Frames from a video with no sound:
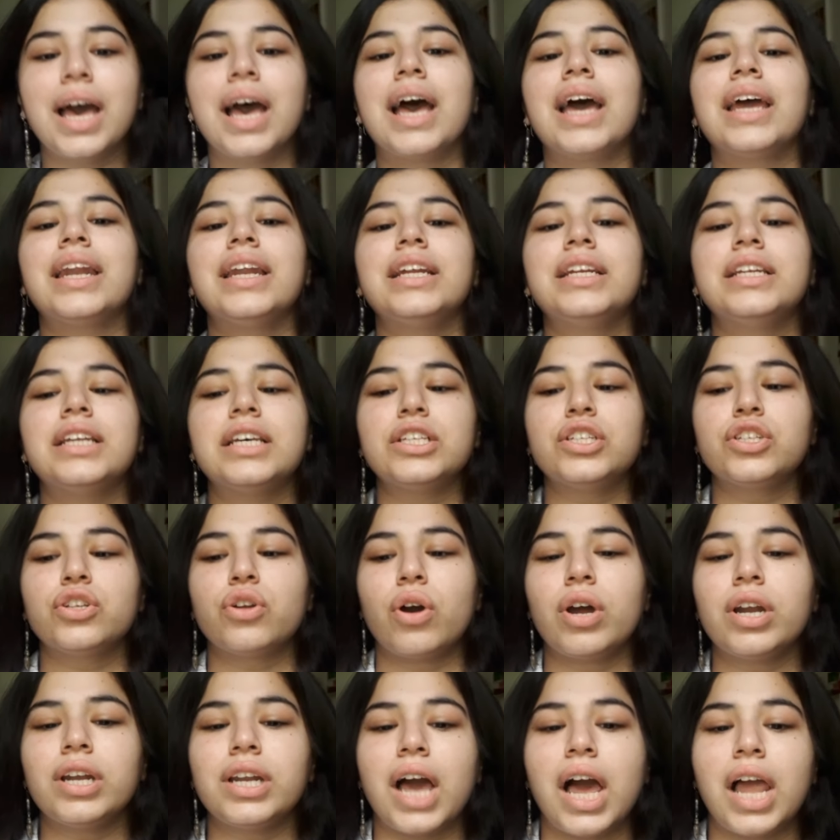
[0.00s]
and it does
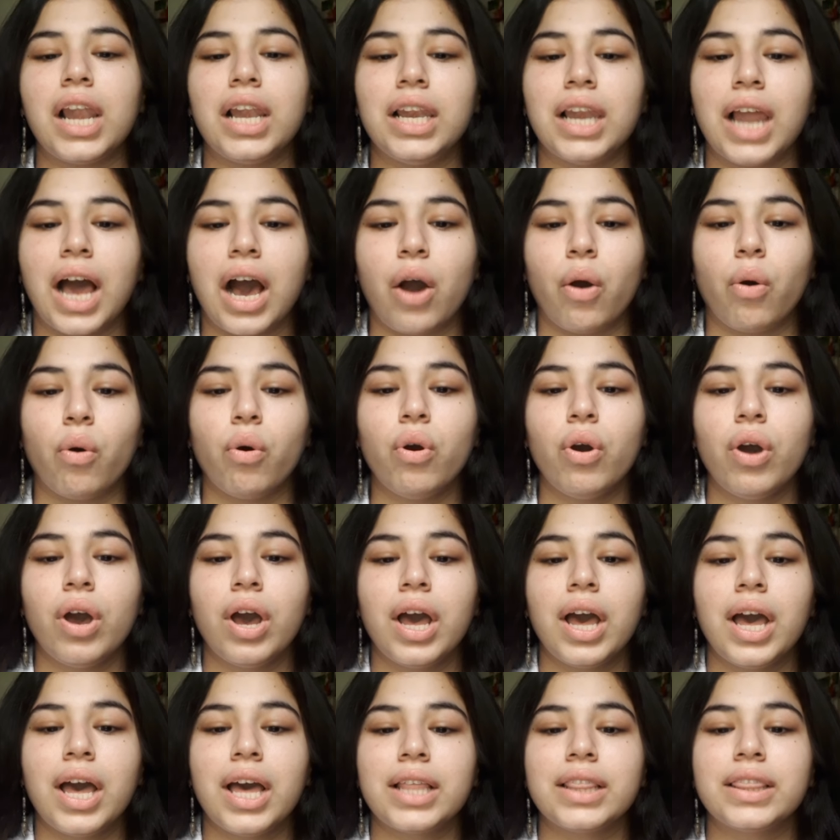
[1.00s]
not allow
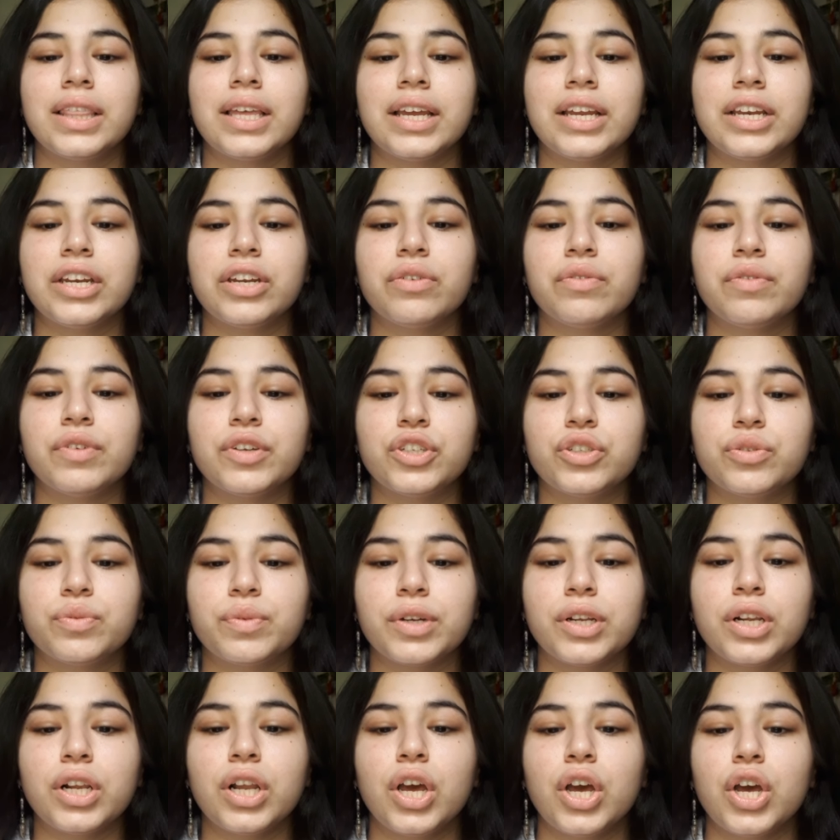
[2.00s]
the
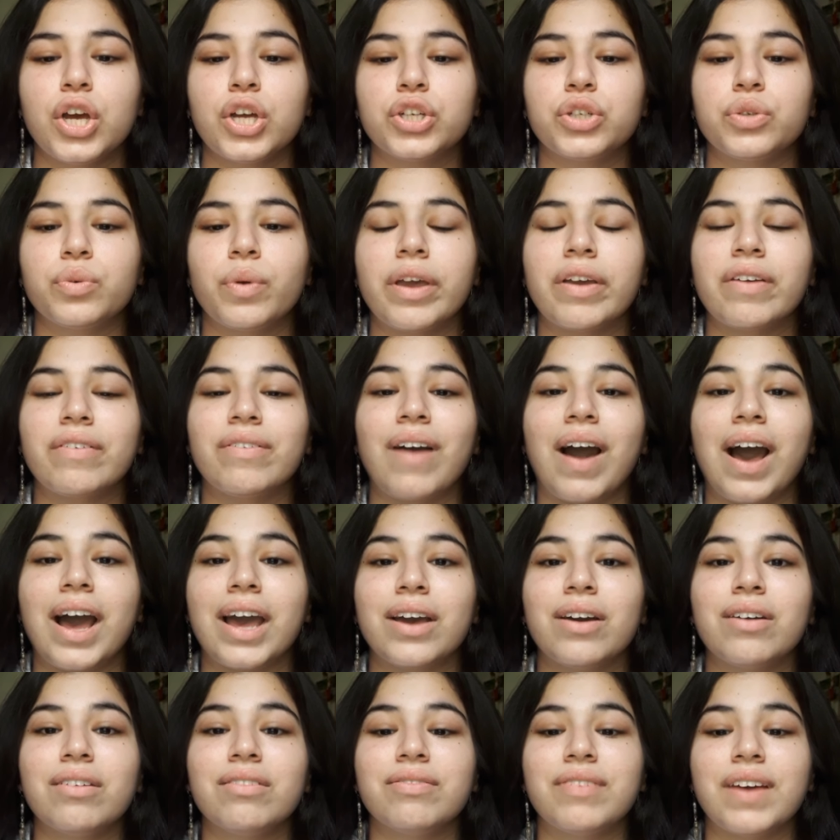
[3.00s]
individual to
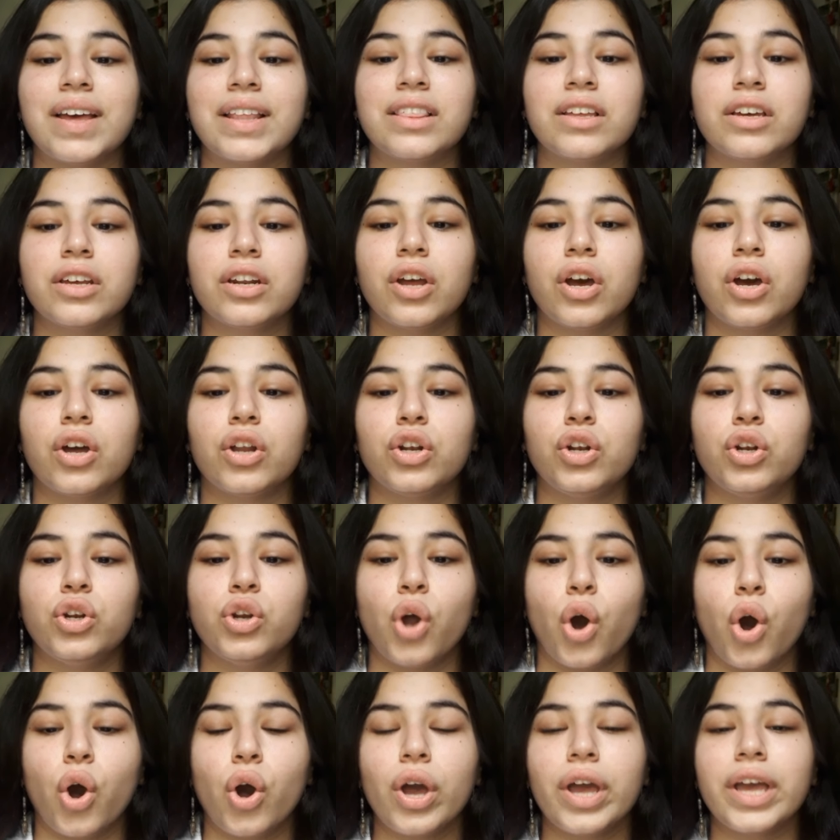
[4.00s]
inquire whether
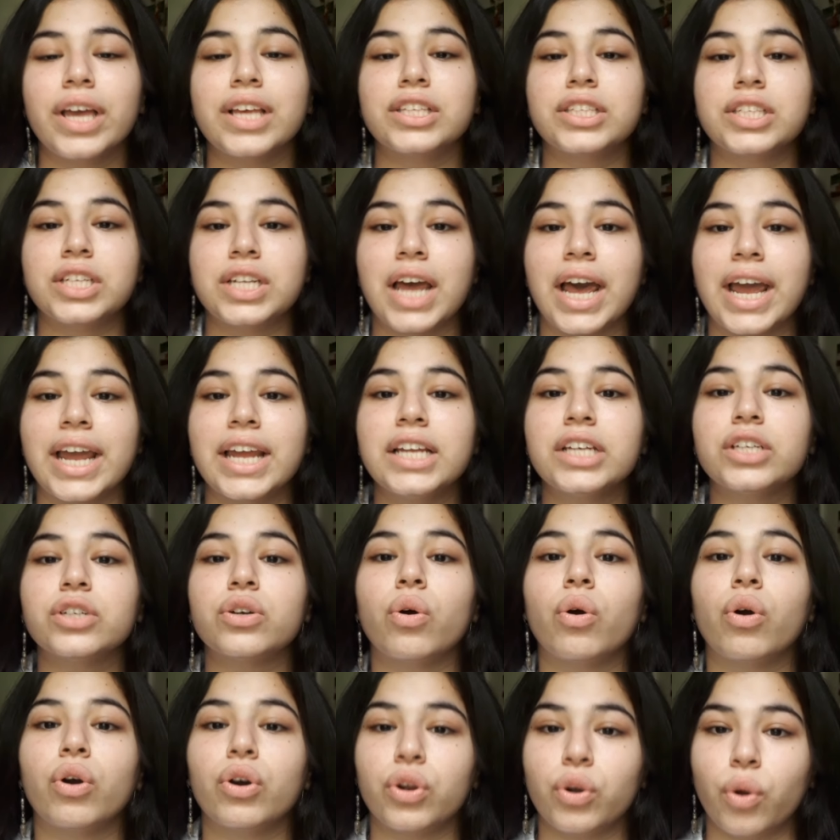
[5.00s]
law is right
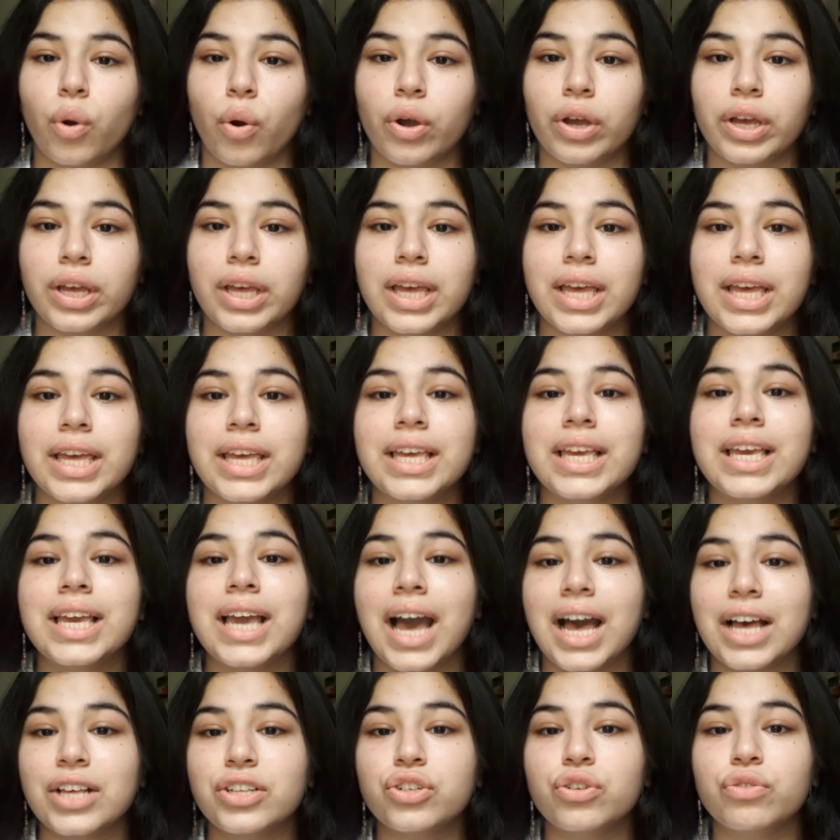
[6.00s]
or wrong. He
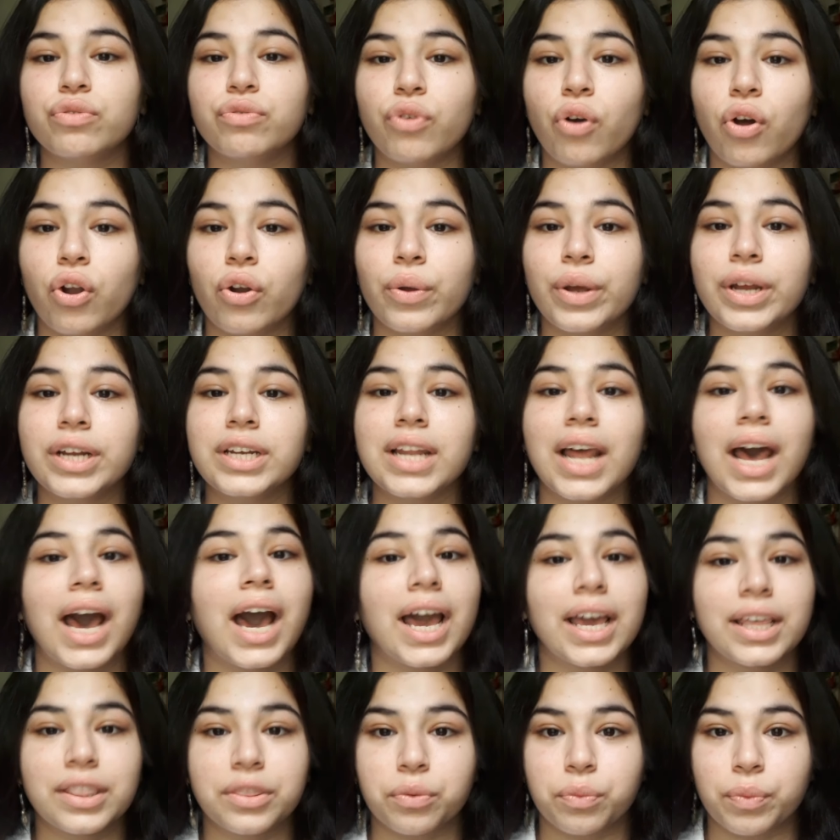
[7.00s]
has to follow it
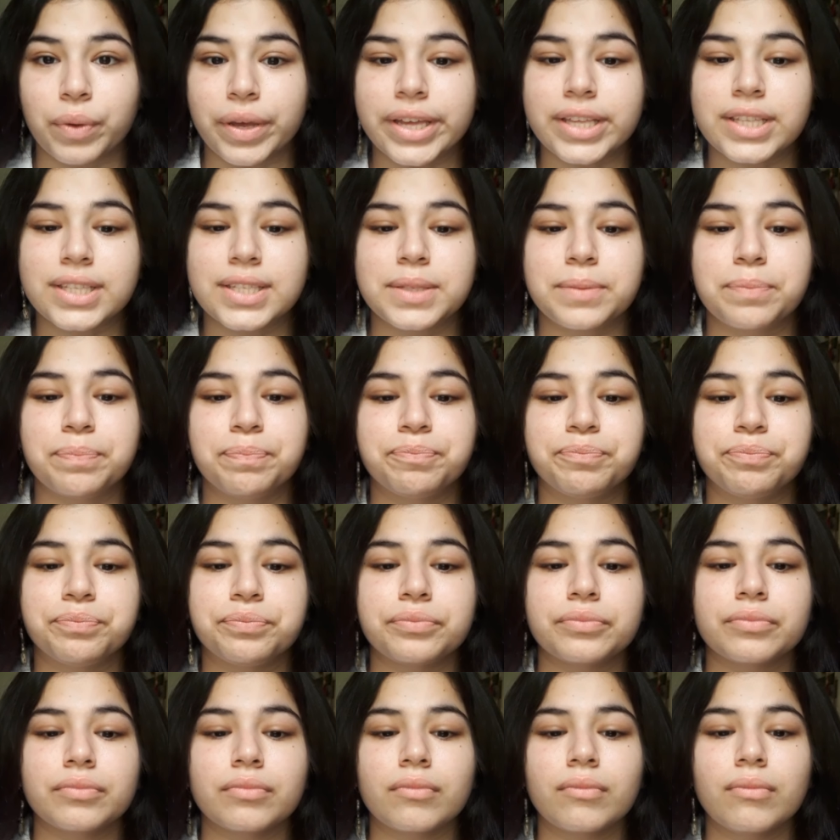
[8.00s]
either ways.
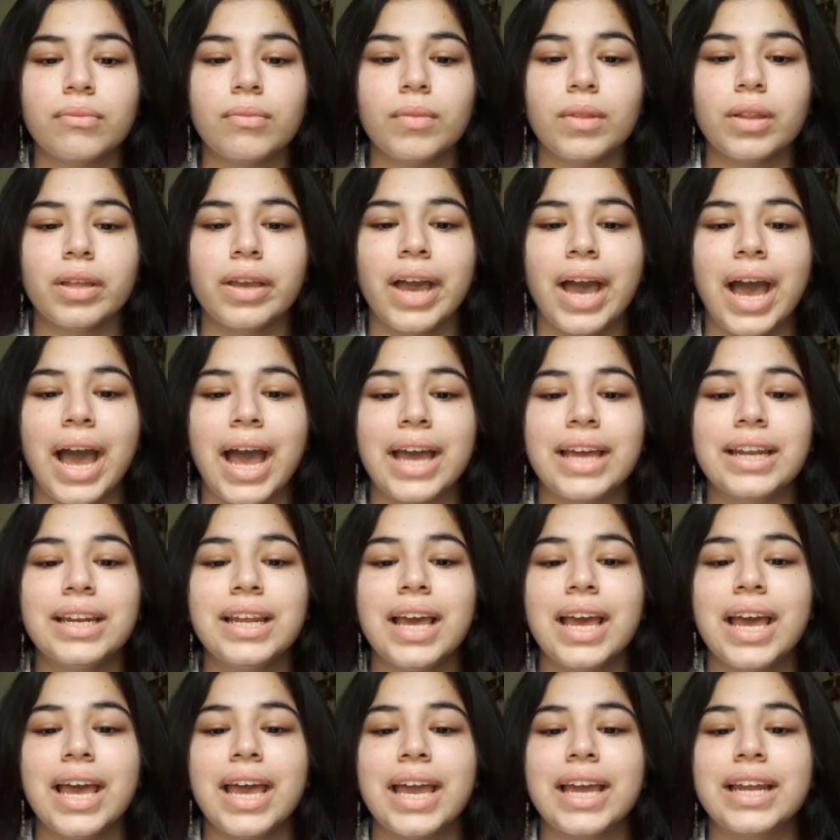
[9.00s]

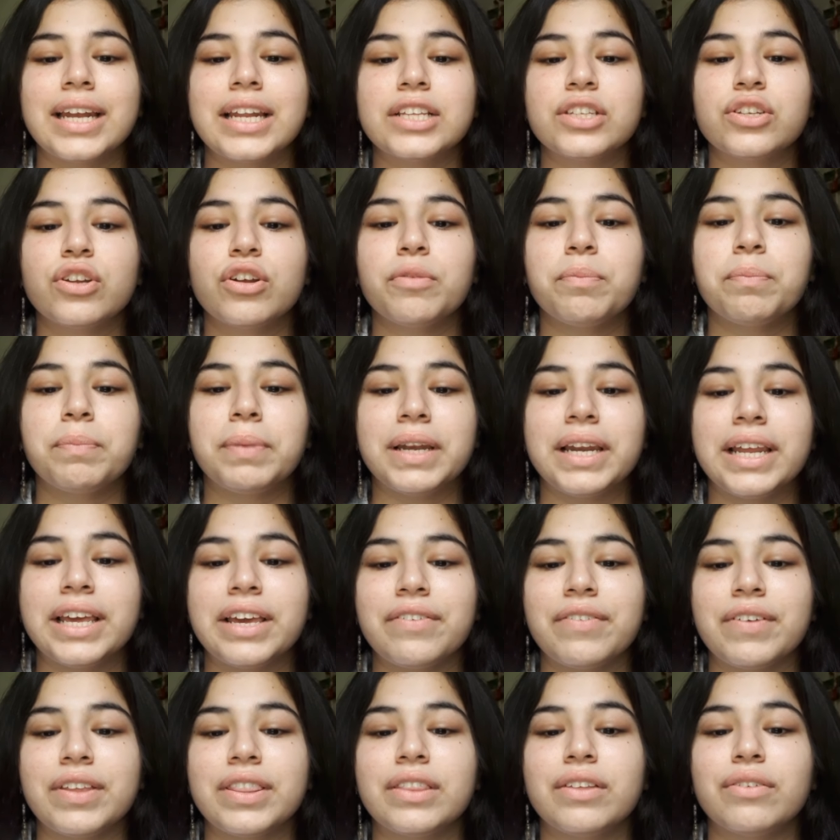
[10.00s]
And it does not
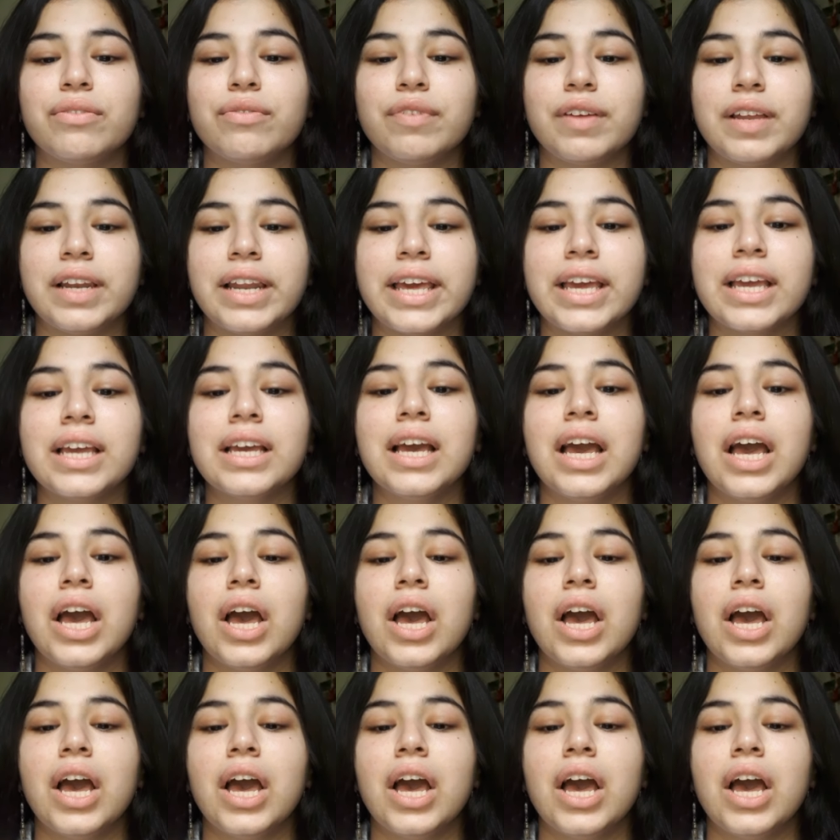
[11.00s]
believe in the willing